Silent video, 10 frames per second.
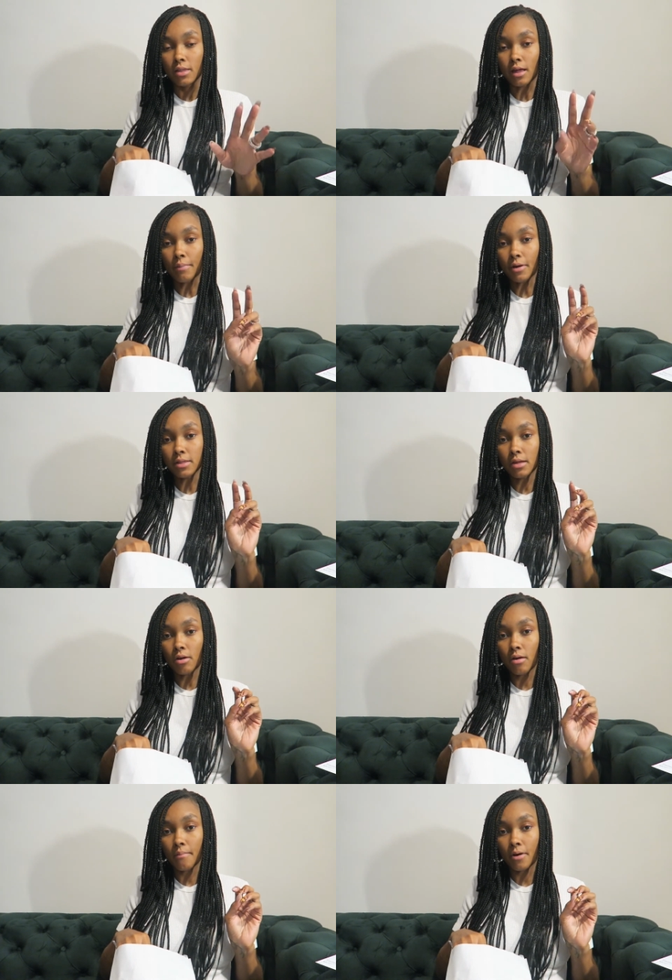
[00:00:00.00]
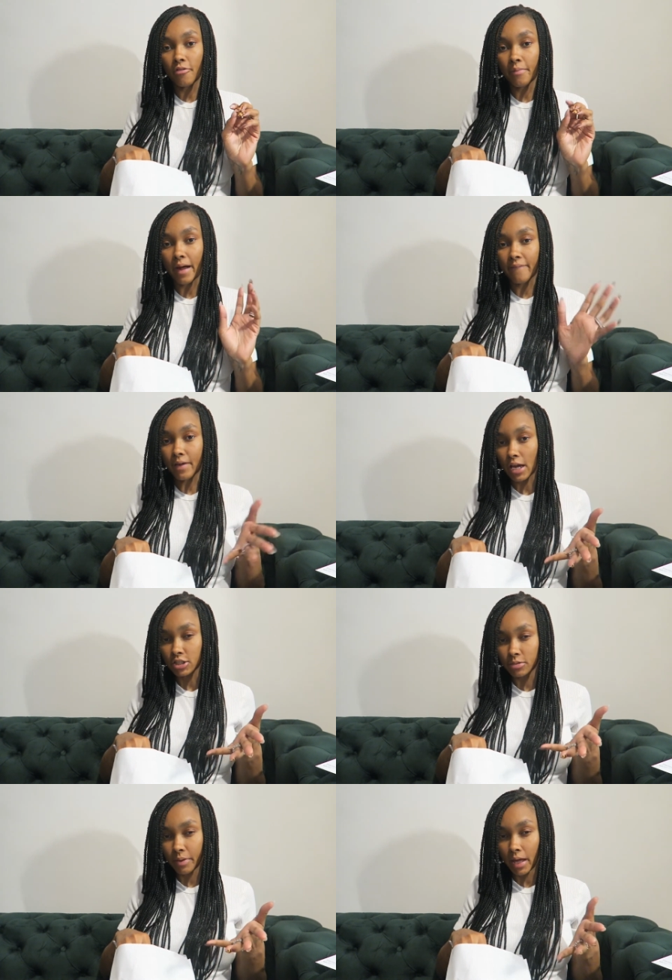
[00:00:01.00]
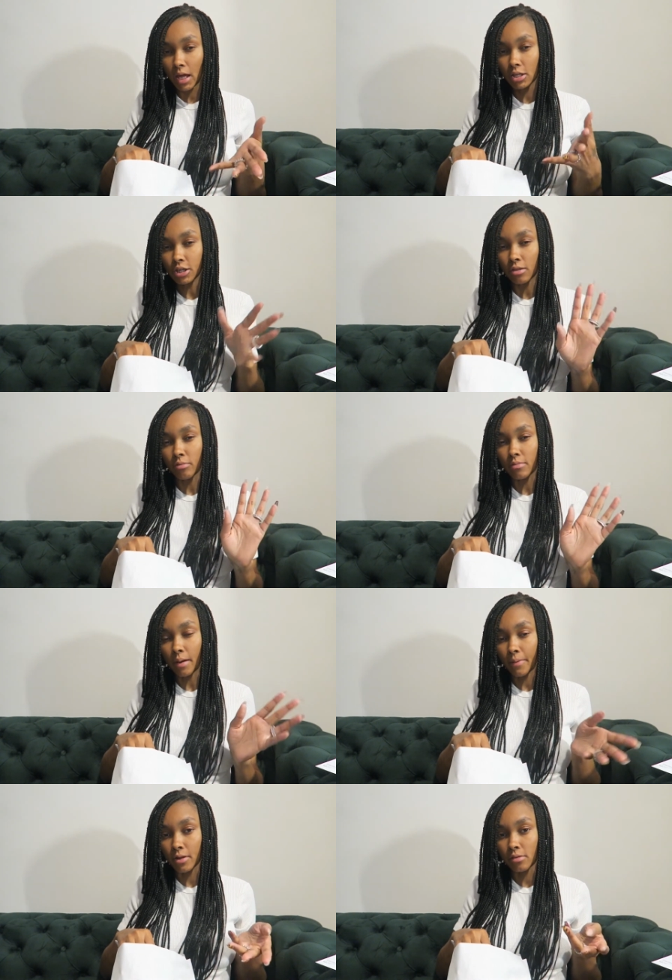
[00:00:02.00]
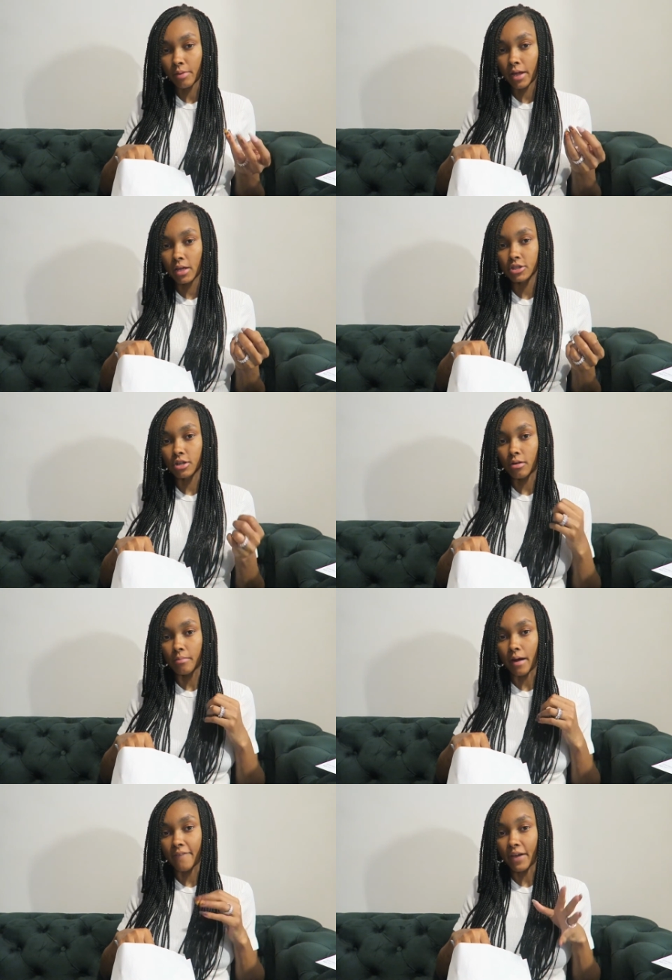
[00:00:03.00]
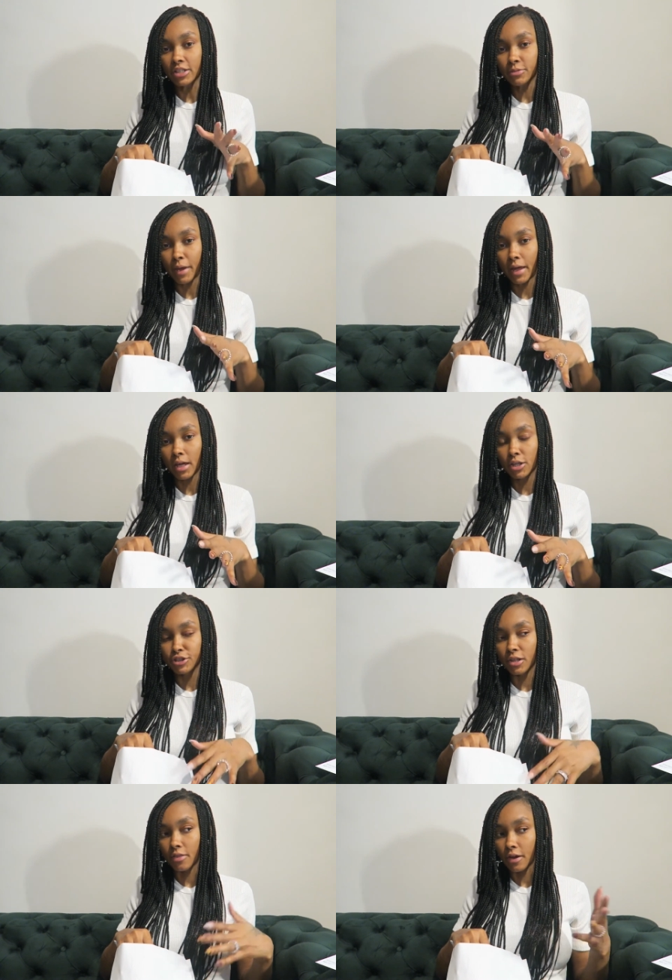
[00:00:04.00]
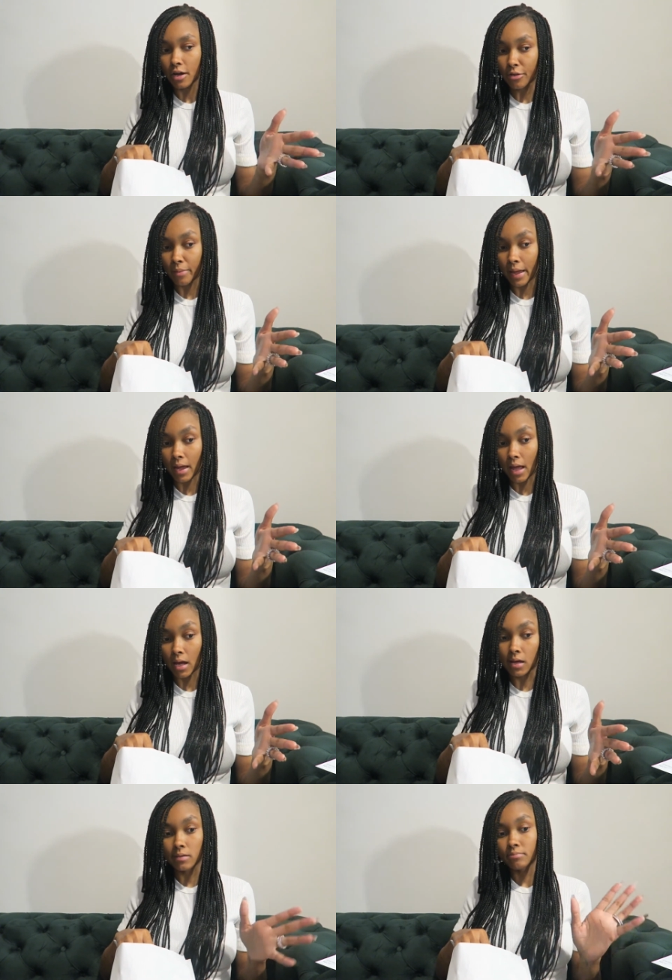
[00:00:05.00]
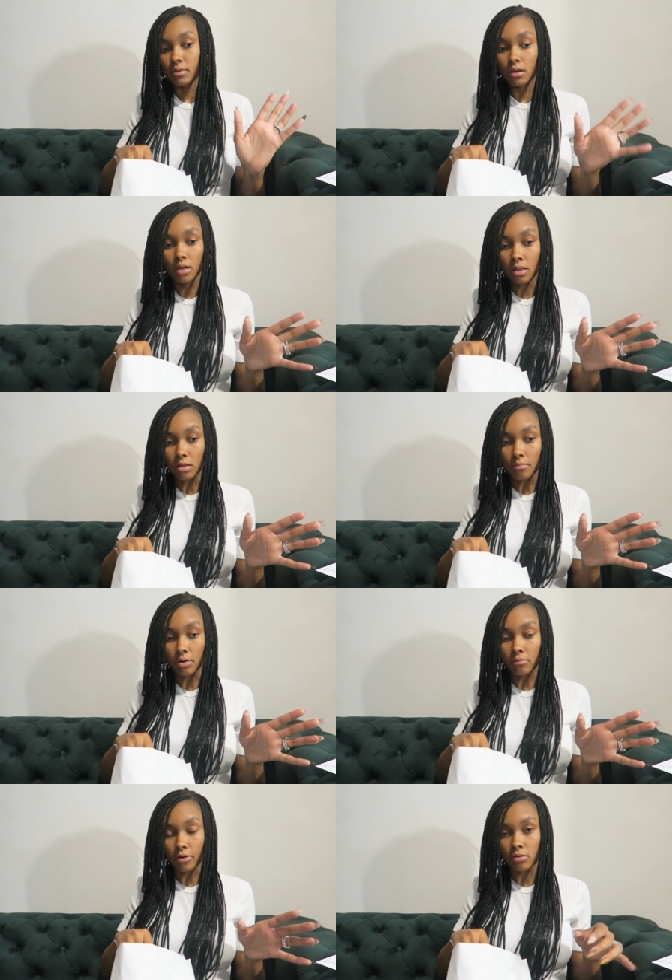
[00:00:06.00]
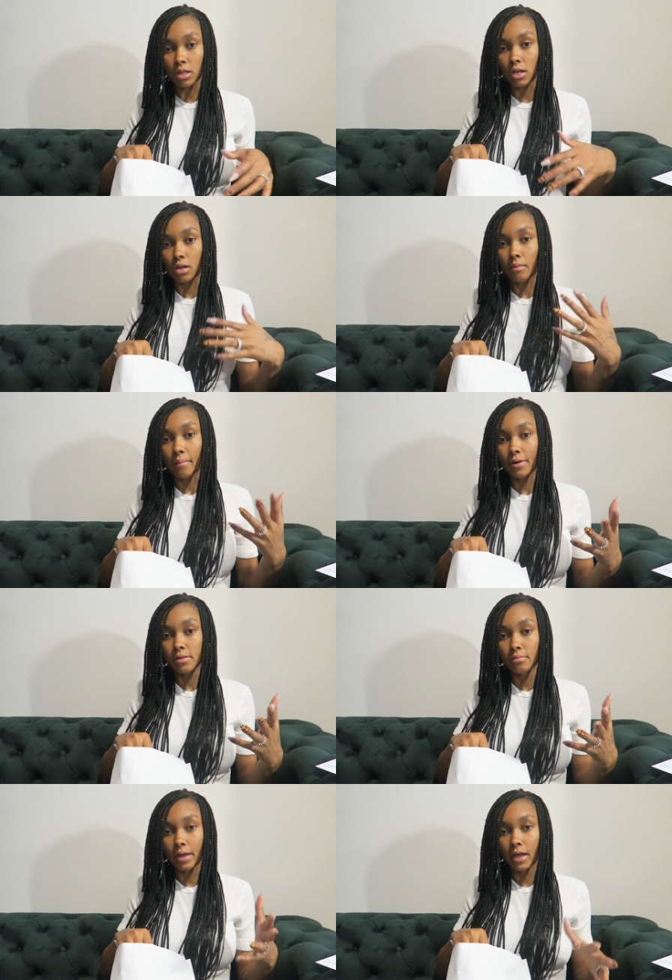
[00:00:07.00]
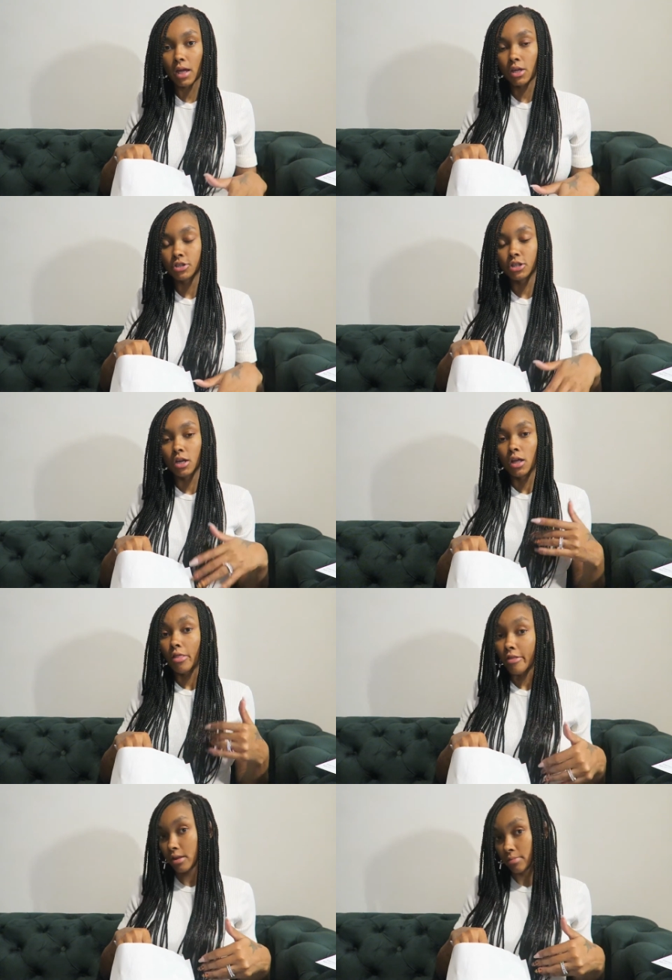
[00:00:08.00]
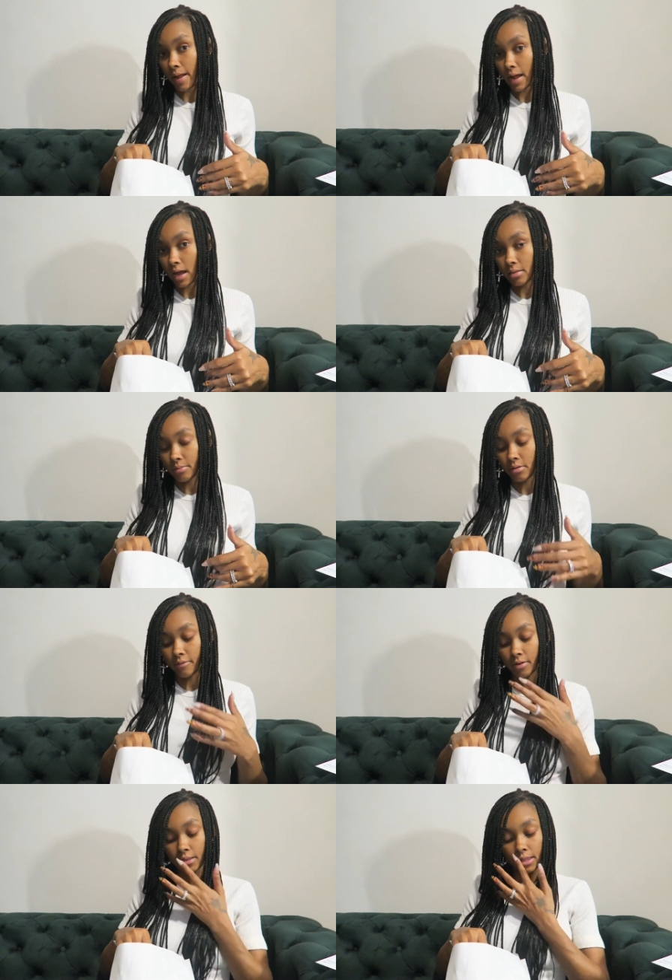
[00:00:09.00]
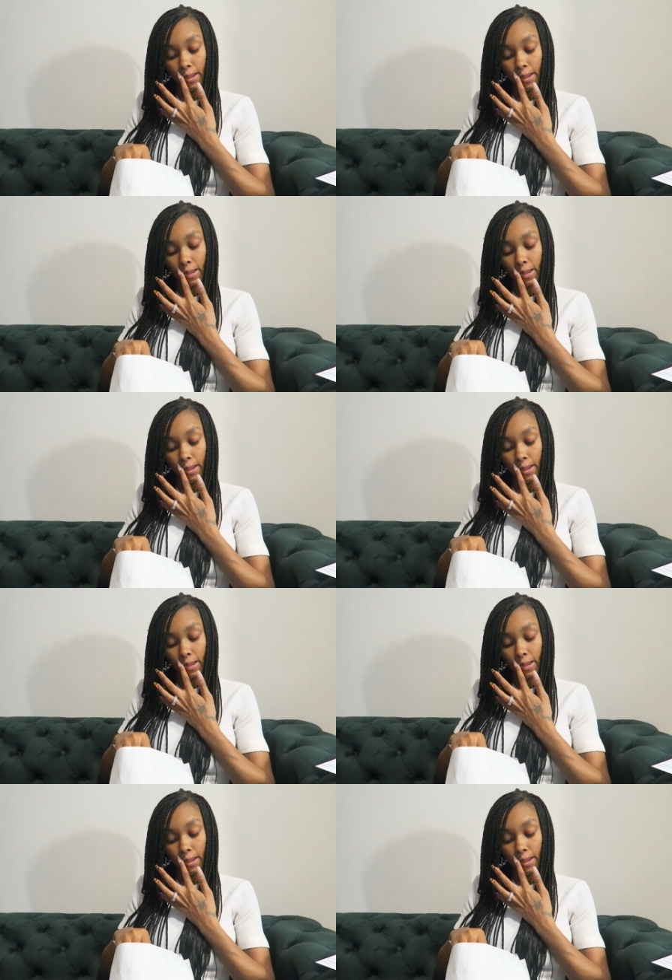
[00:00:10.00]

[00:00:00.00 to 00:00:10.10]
So I posted it on both my fashion page as well as my personal page. And on my fashion page, the other bag got the most votes. And then on my personal page, this bag got the most votes.